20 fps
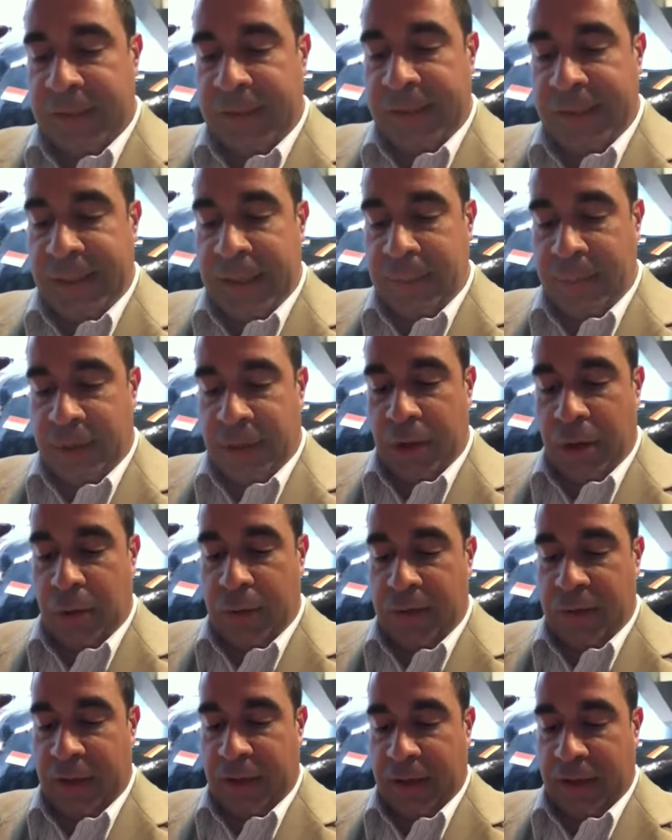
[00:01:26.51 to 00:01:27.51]
I'm going to go
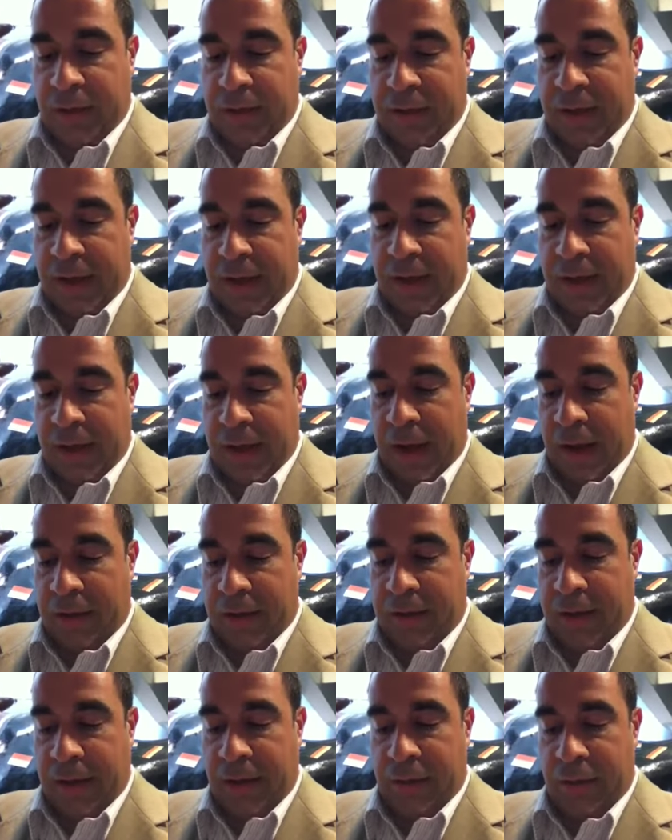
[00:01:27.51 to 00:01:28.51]
and take
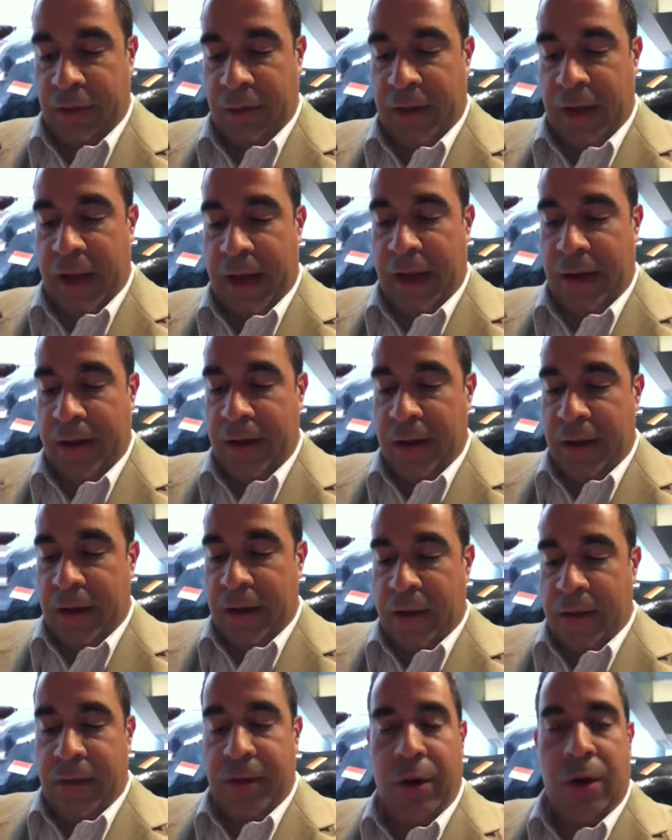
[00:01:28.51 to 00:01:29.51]
a look at it.
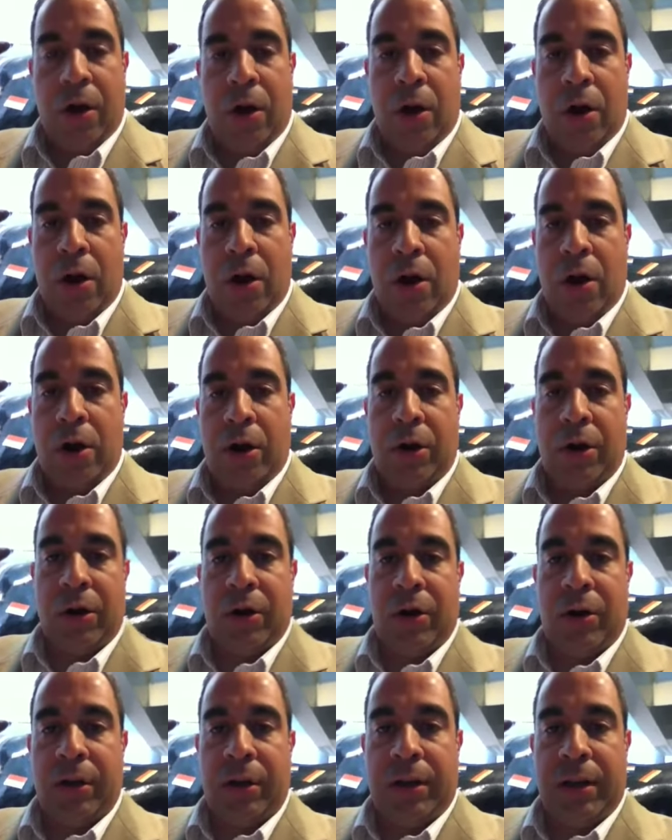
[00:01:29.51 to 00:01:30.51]
There are
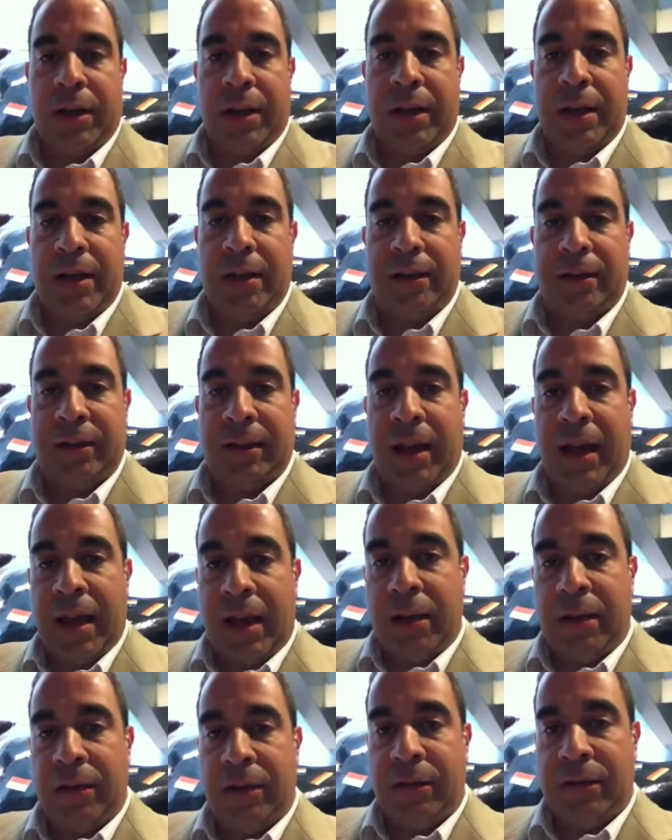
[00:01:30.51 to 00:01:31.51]
currently
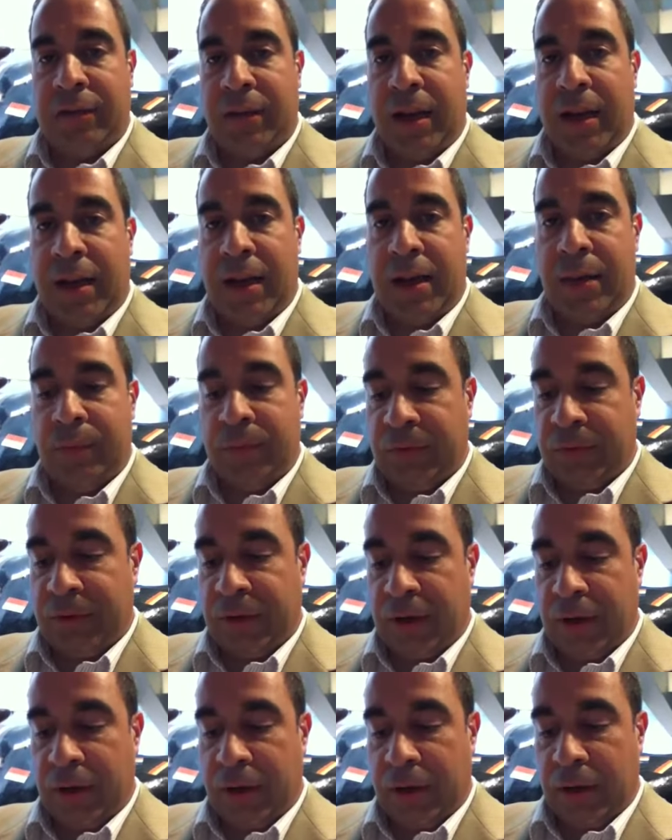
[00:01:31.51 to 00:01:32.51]
10 stadiums
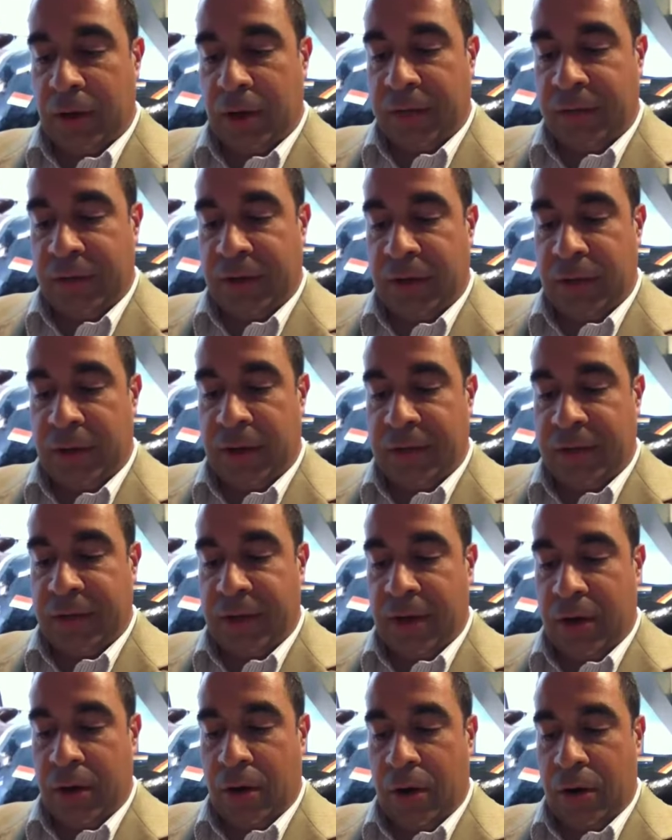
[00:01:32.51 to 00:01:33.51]
across the U.S.
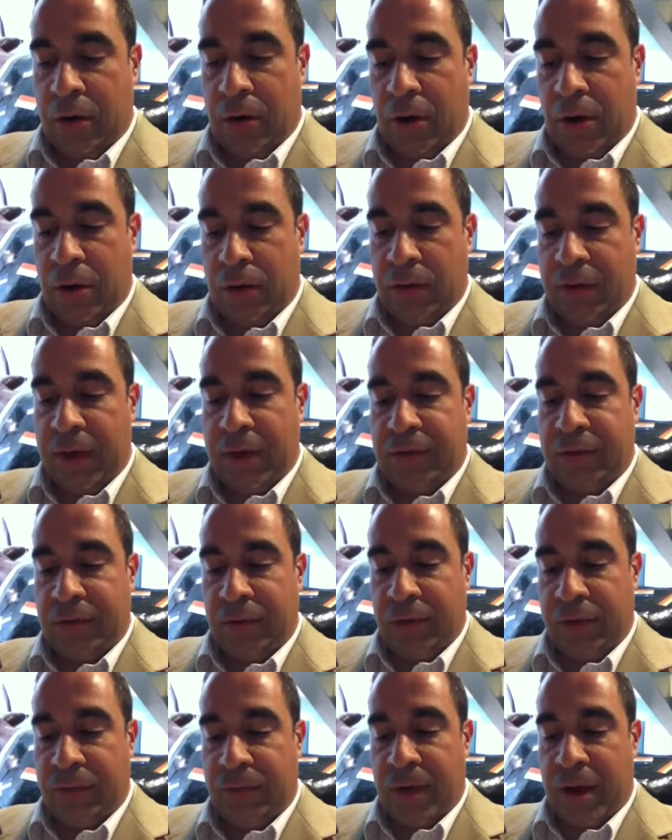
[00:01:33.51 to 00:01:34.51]
that are LEED
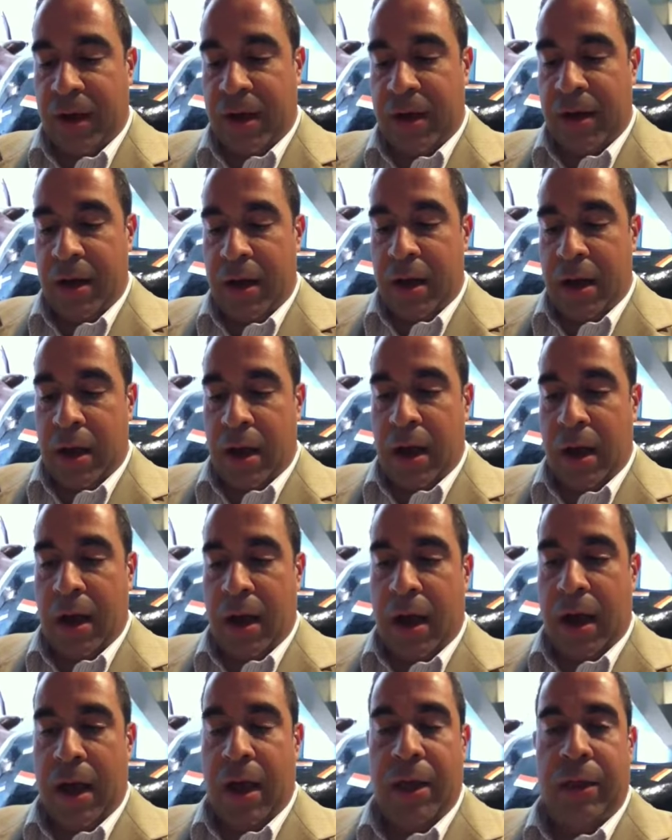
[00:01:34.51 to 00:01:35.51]
certified,
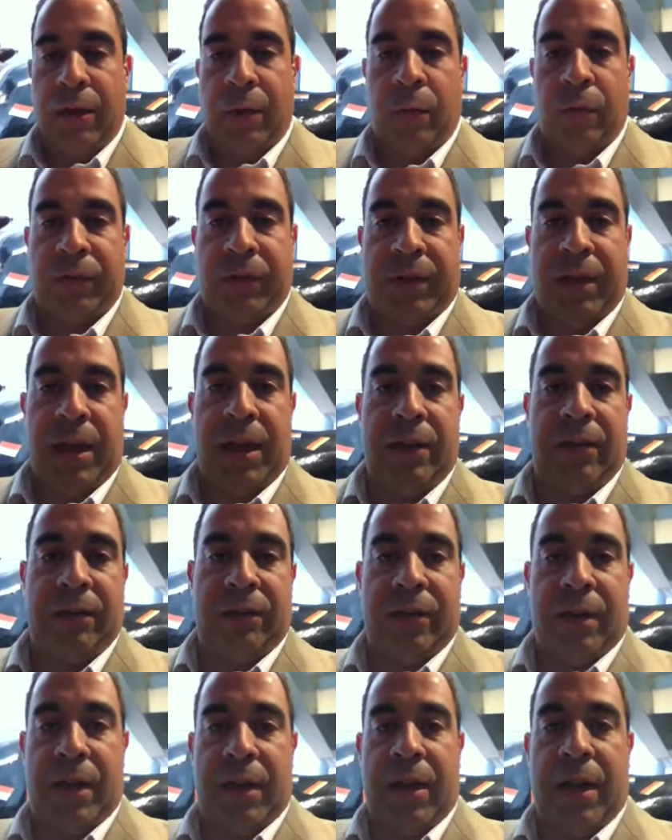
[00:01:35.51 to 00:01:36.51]
and there was a case
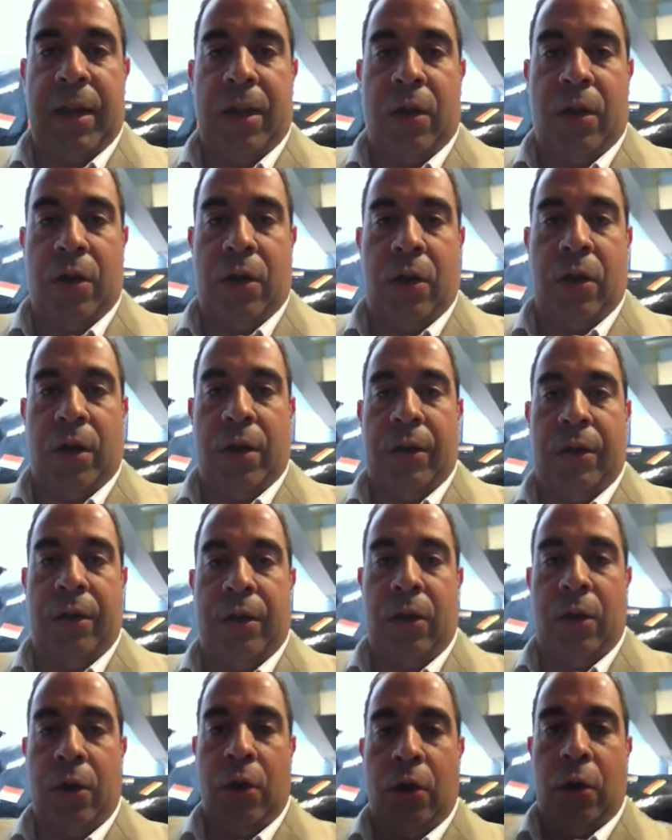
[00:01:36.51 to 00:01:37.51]
study on
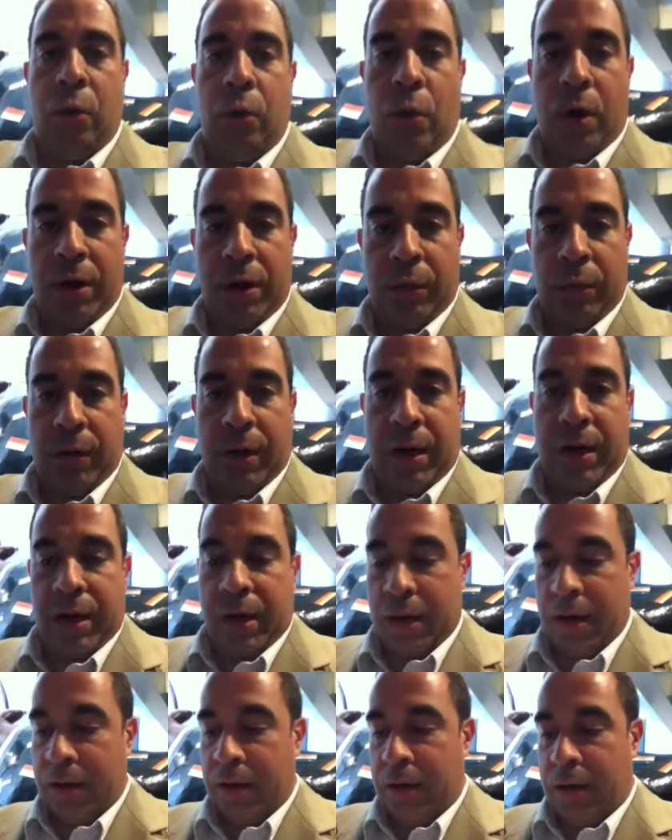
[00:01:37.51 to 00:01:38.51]
one
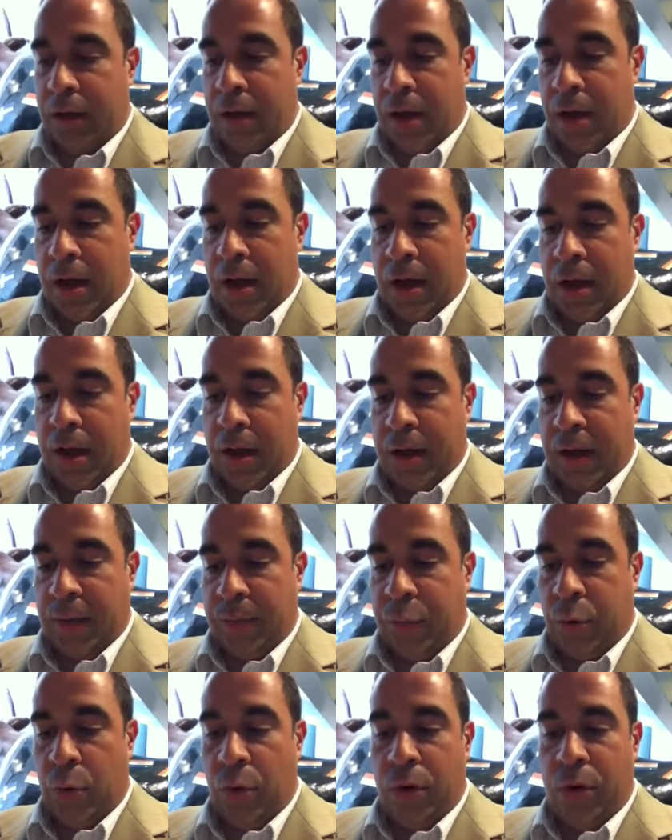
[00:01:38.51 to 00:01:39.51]
arena in
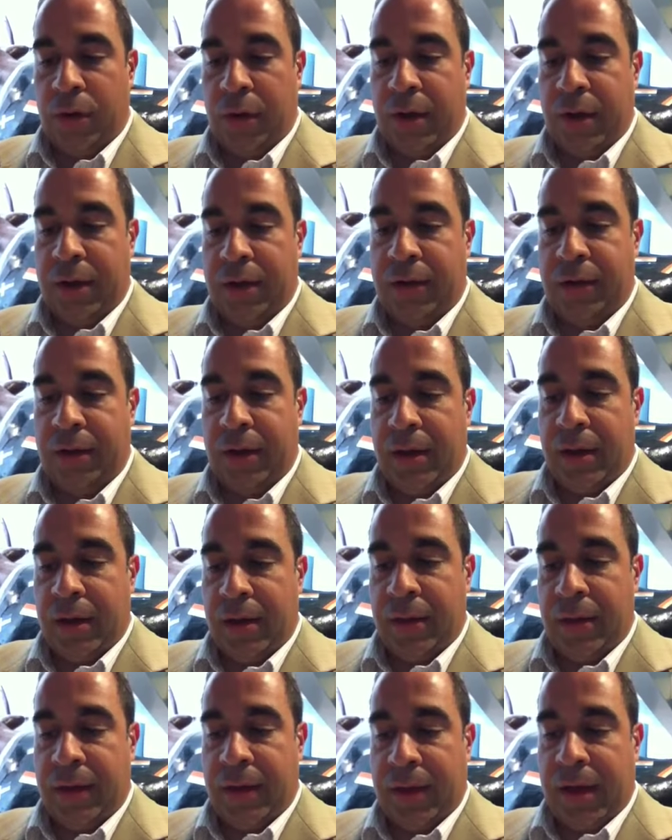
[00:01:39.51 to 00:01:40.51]
Portland
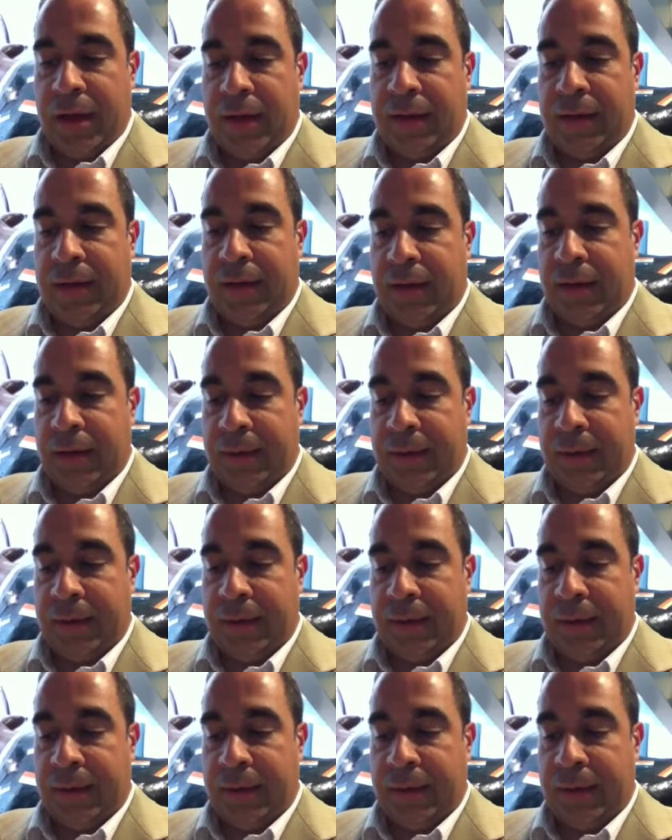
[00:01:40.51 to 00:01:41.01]
that